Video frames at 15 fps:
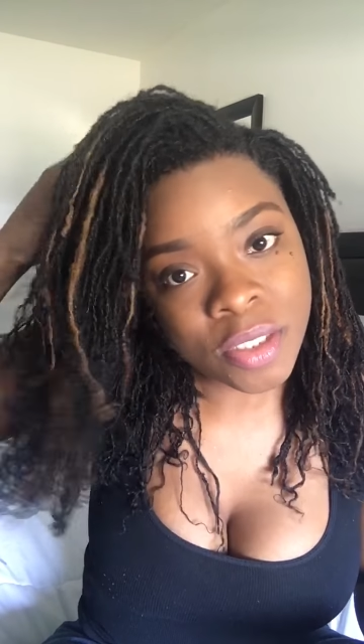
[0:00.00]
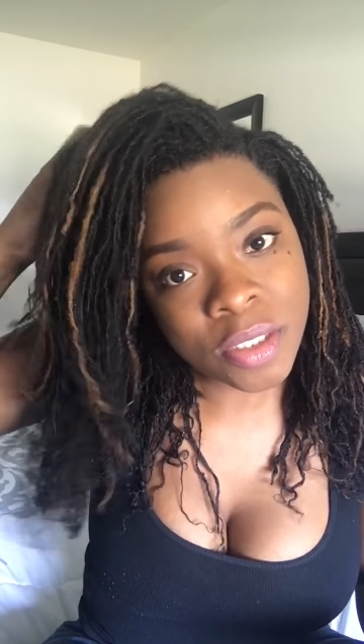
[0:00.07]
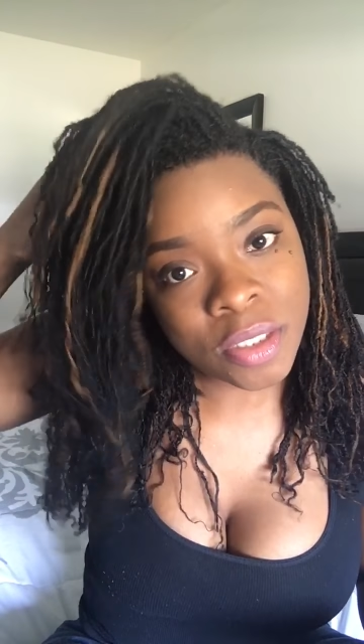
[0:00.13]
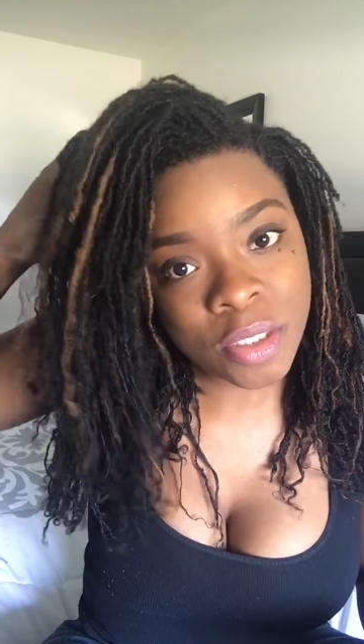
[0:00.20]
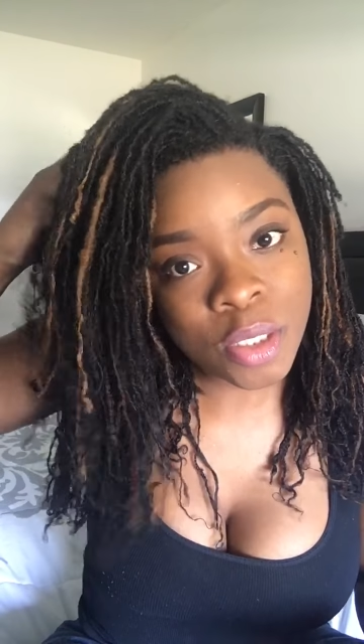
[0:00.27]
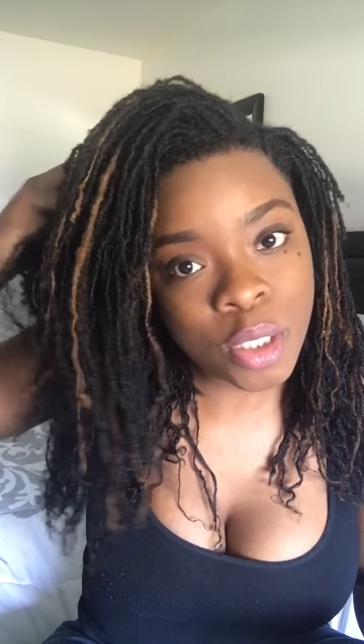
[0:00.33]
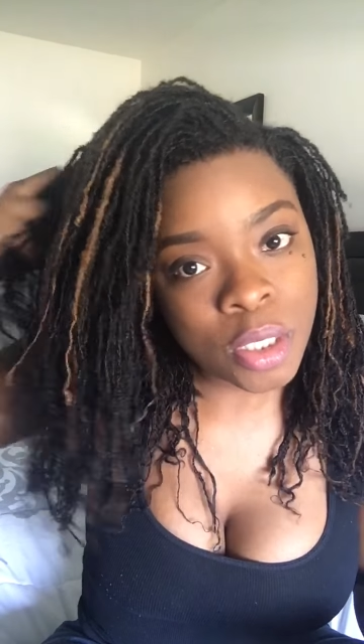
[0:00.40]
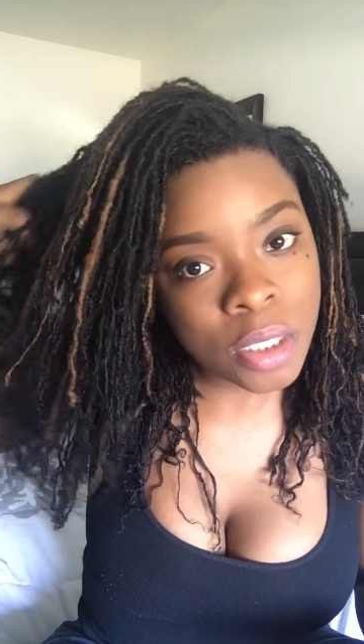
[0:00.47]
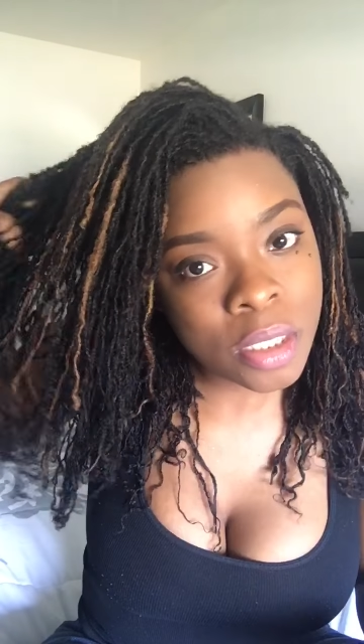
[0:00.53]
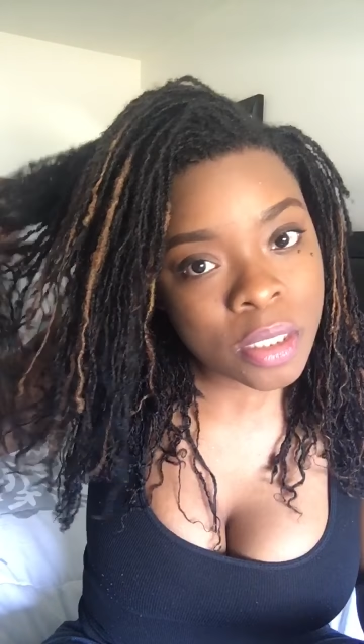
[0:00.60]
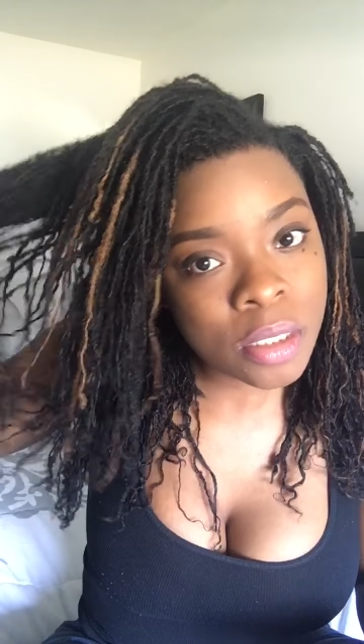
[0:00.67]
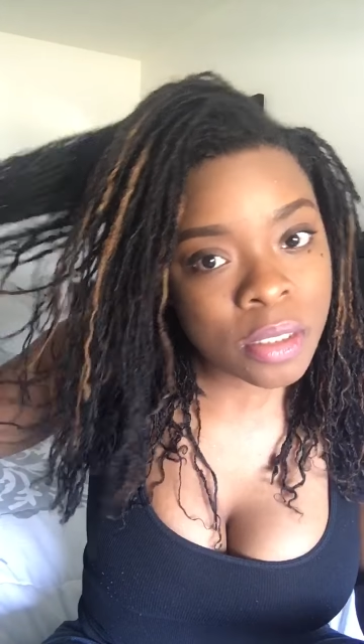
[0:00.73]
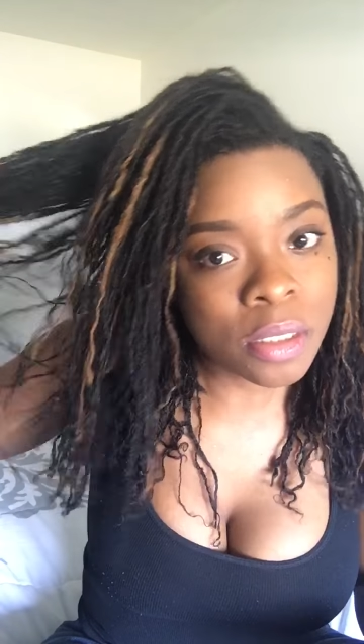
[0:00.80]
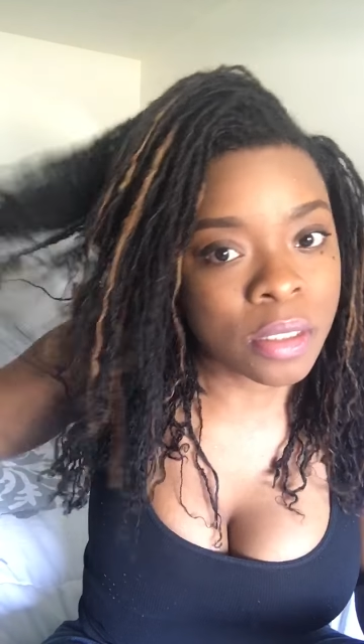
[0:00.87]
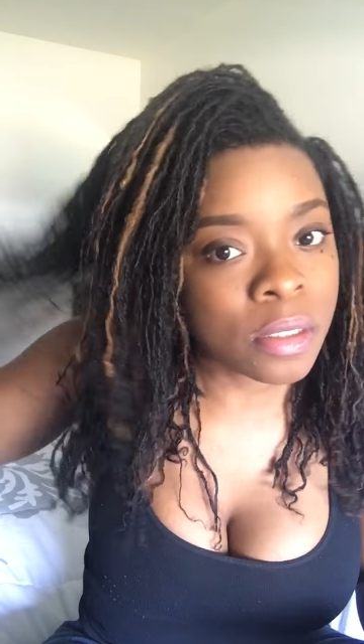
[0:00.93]
to
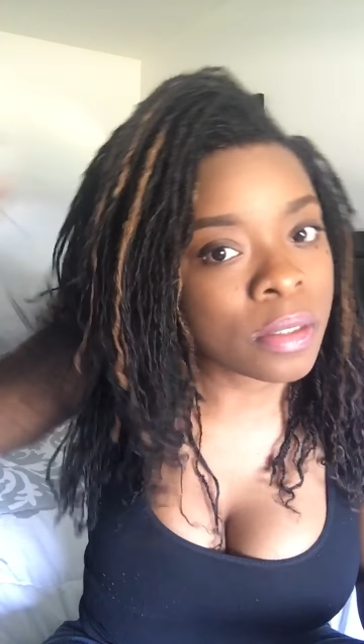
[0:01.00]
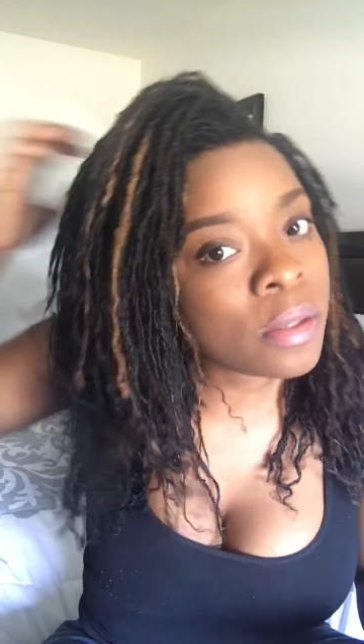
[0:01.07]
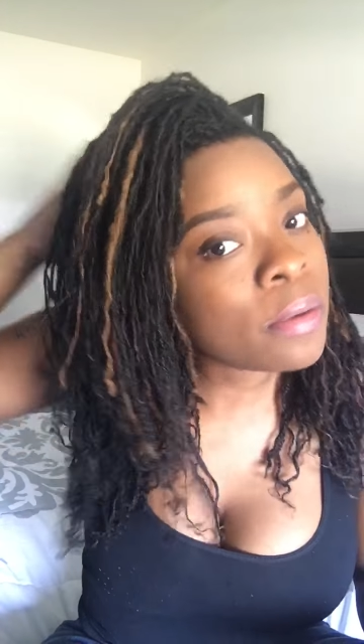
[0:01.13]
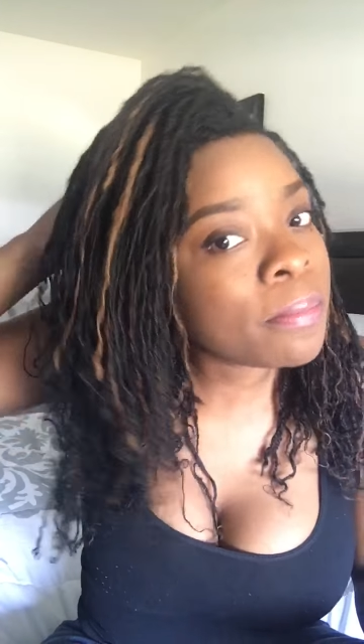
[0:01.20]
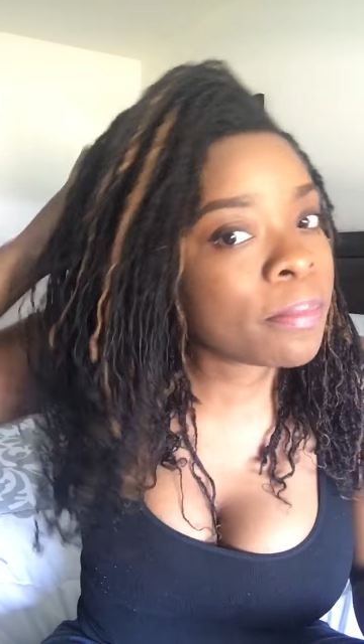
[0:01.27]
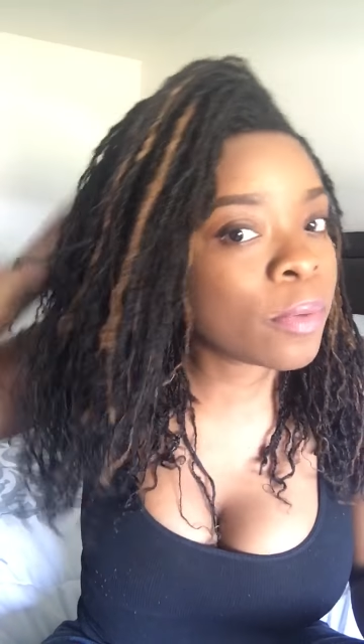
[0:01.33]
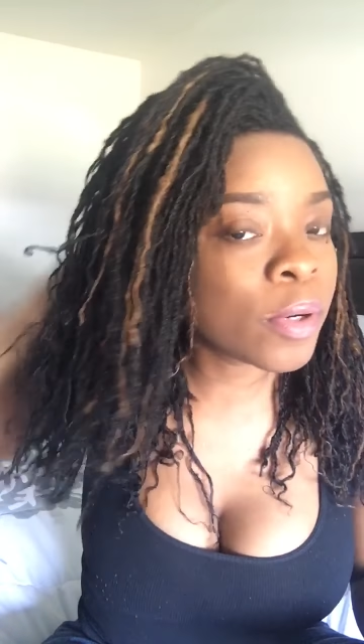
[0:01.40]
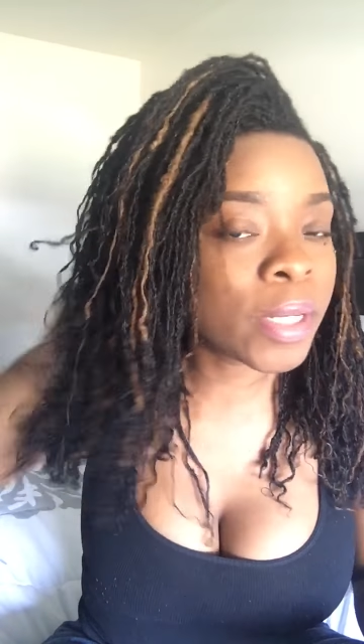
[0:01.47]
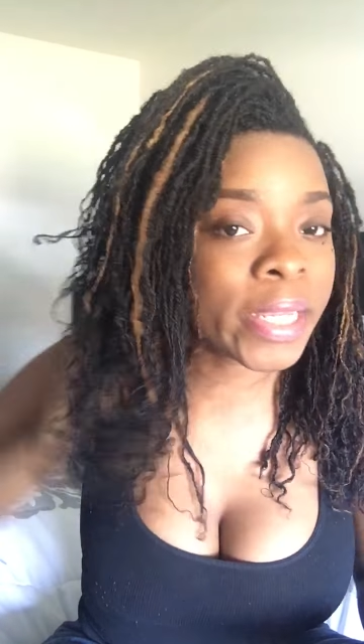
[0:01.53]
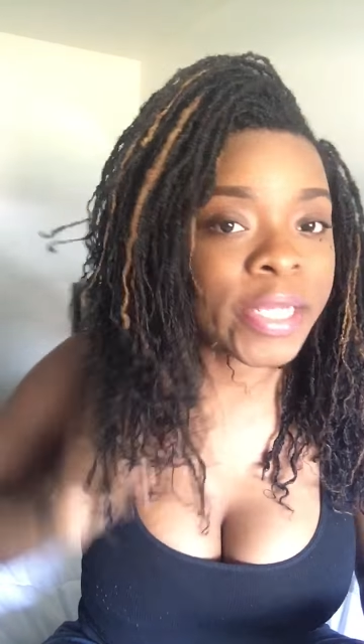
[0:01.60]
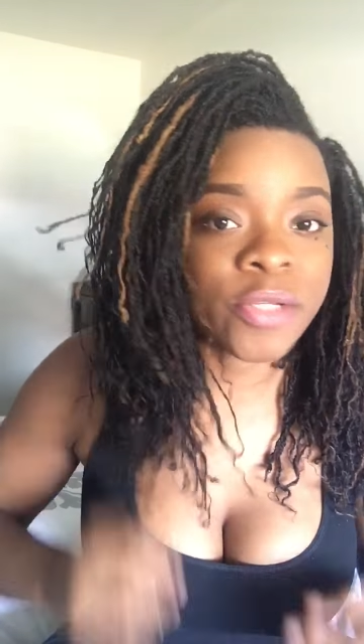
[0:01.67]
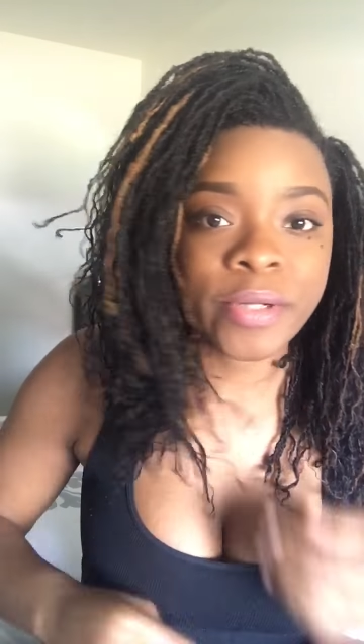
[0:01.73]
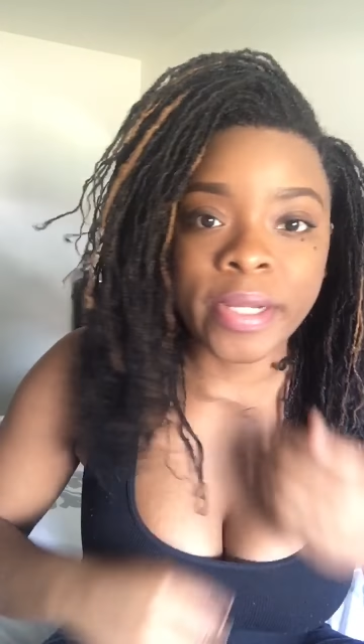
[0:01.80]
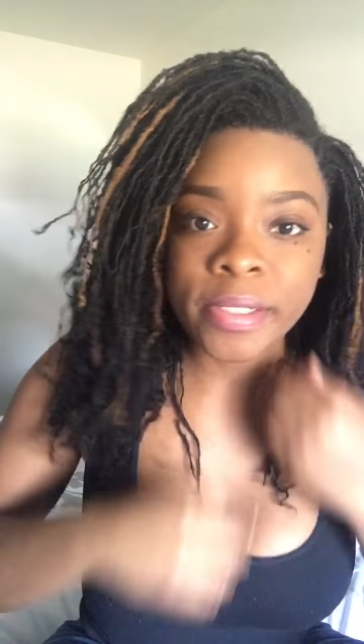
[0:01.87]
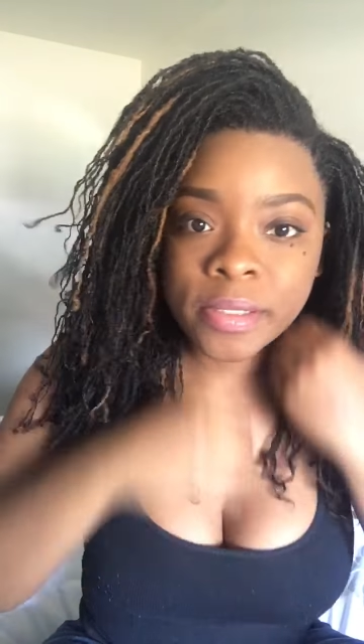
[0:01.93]
look more
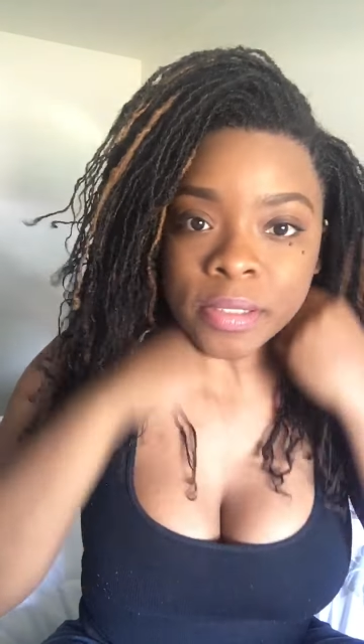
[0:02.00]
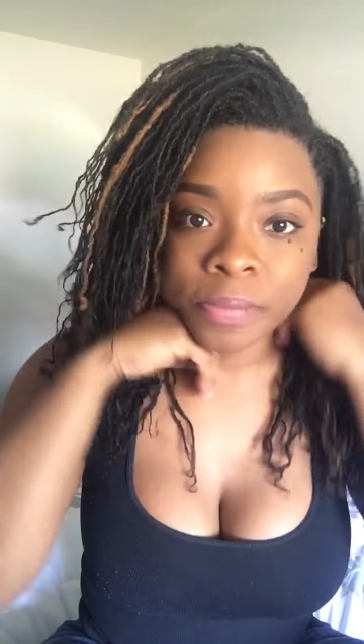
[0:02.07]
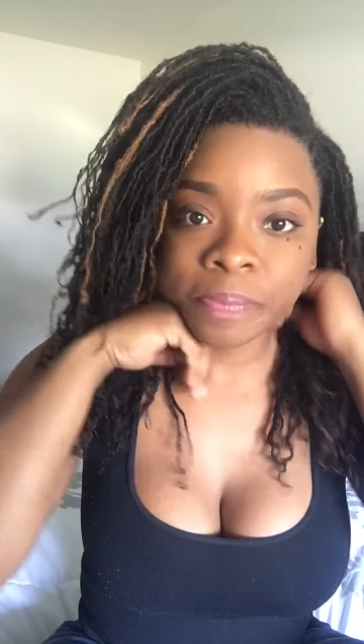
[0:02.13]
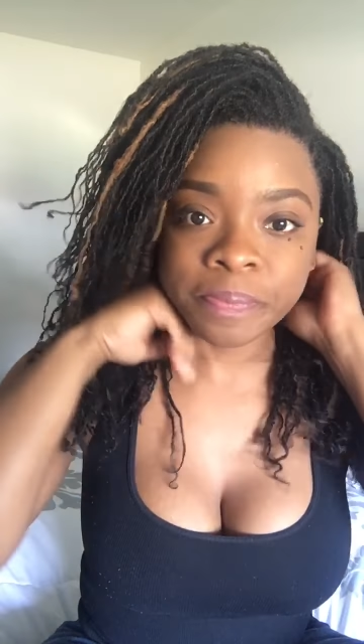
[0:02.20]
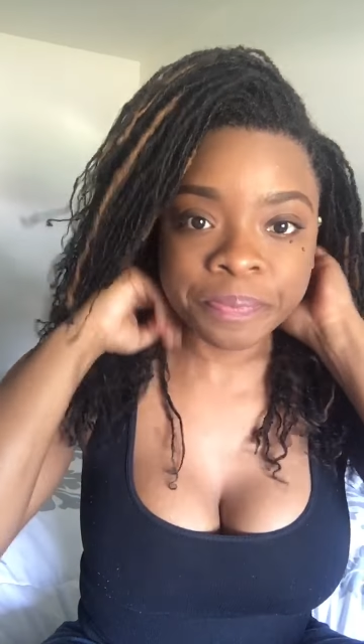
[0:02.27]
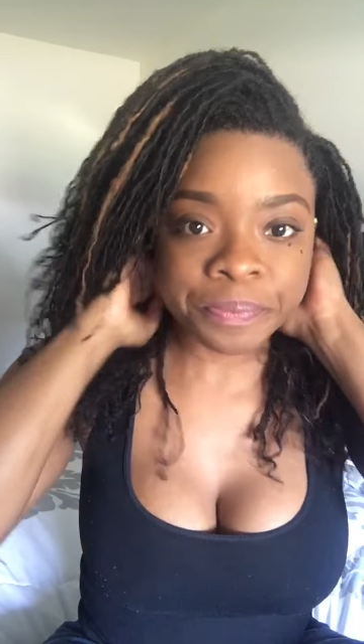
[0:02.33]
like dreads.